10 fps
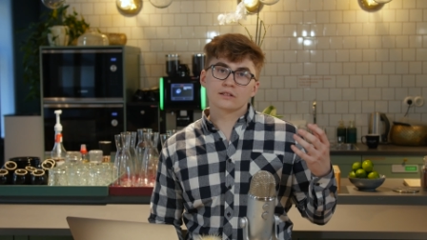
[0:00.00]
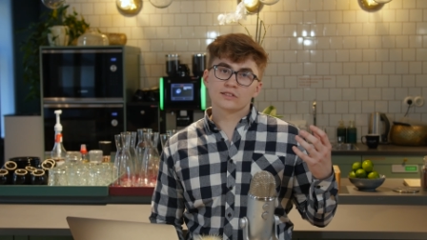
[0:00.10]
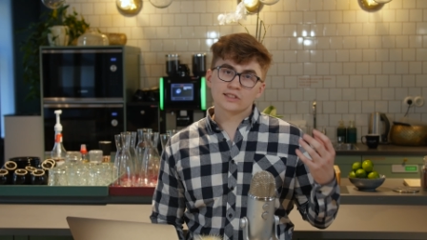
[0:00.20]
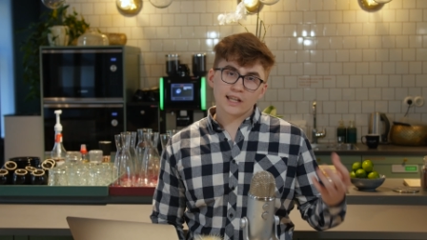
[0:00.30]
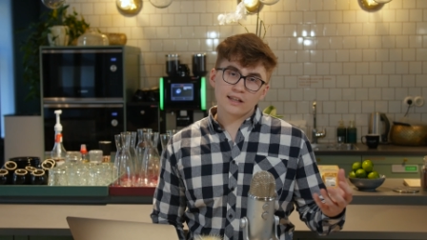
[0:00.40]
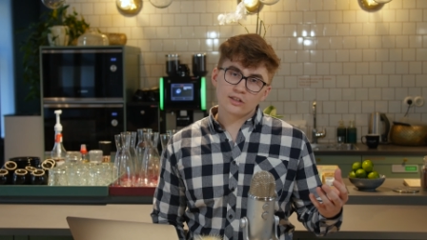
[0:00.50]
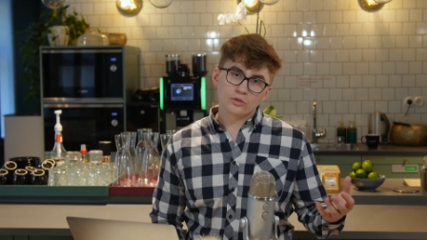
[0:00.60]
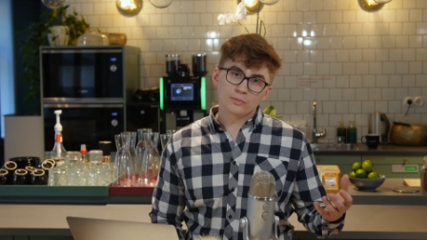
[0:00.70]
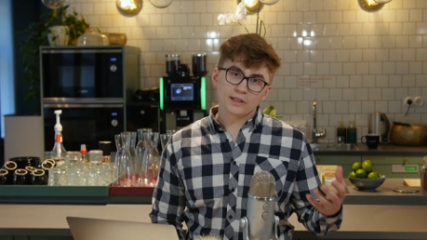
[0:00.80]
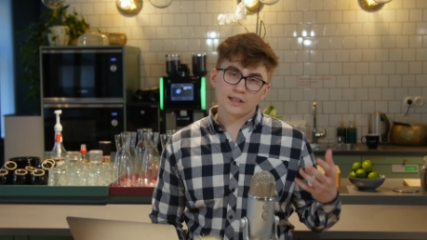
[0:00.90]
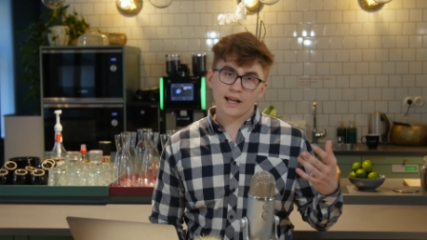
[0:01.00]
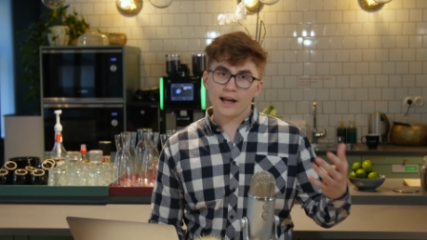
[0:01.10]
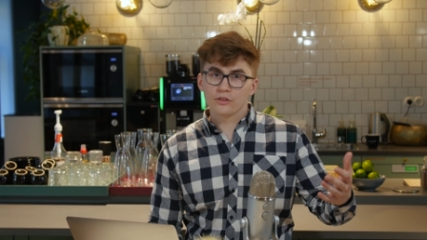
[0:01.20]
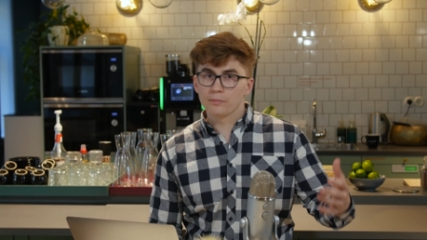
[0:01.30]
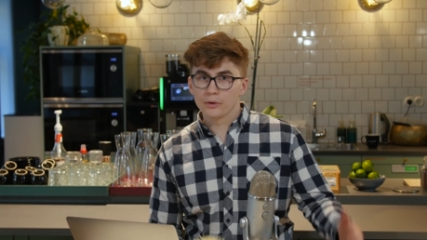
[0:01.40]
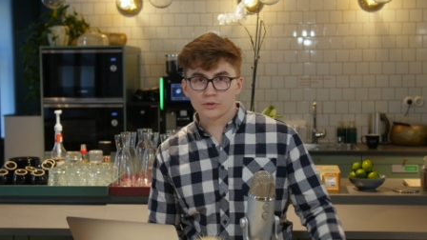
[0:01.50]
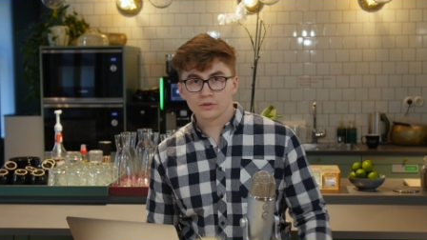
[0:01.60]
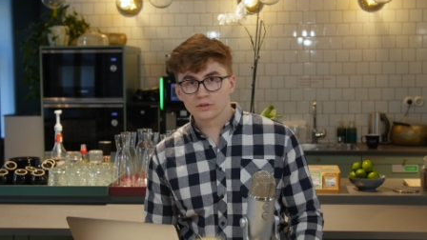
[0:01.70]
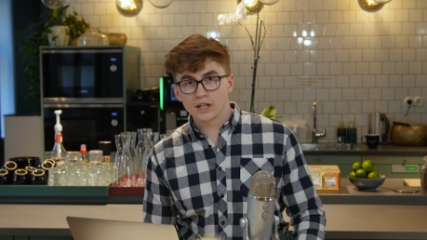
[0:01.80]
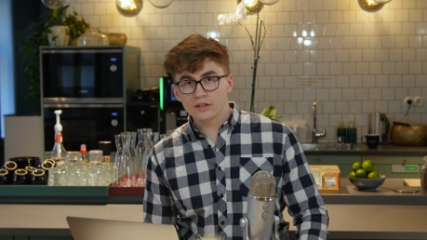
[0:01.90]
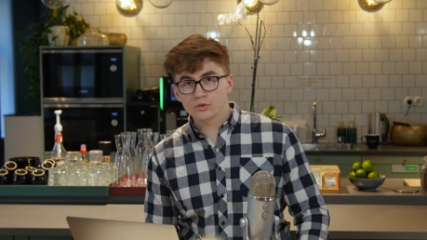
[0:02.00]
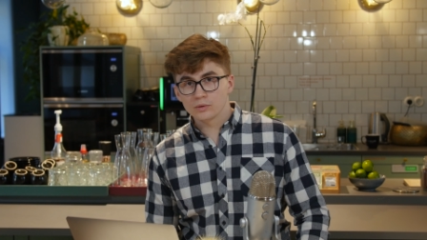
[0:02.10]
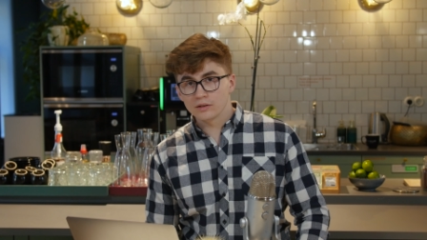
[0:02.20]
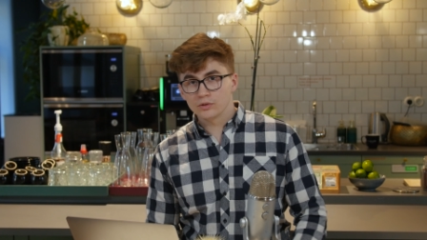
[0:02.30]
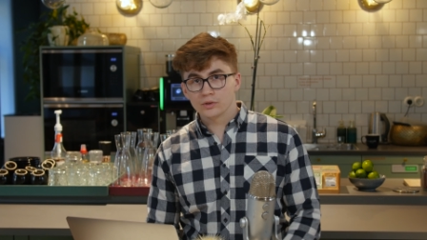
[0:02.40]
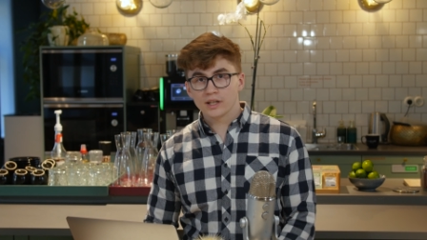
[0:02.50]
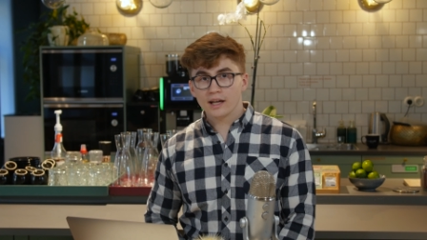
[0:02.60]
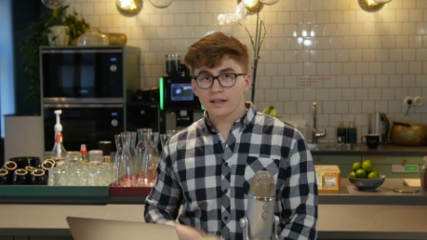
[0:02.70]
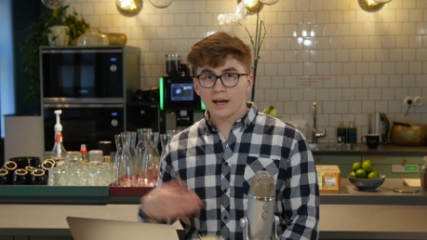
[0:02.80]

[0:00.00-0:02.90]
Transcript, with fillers: stay human and add the personal touch whenever you can.